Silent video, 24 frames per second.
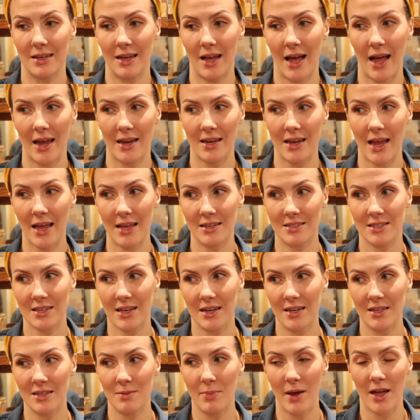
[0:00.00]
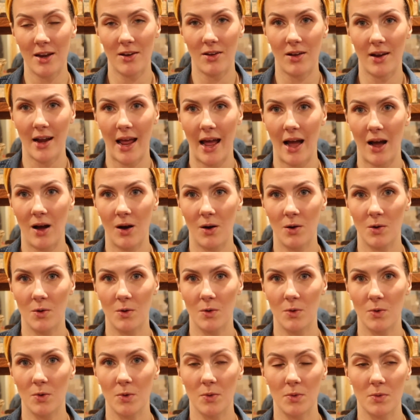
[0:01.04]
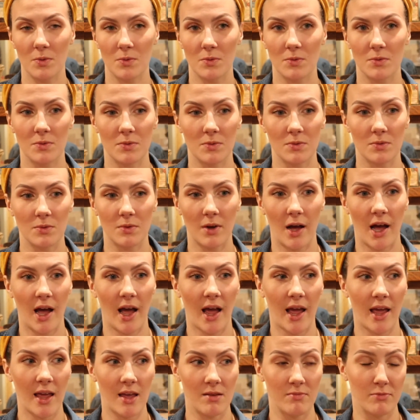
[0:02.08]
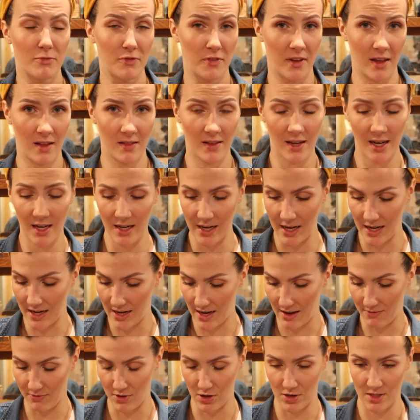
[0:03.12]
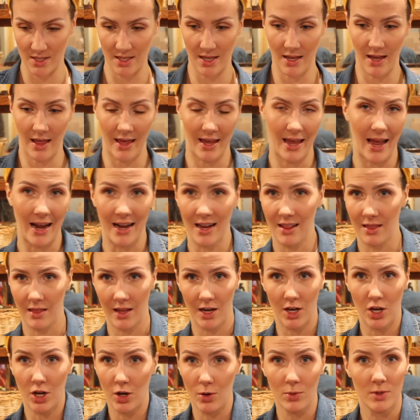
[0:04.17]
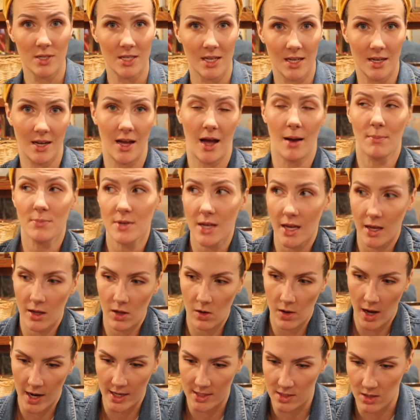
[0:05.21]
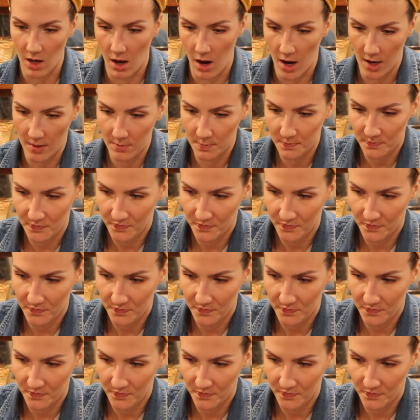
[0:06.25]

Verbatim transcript: I, it's gonna depend on how I am feeling and if there's like anything new to update you guys on.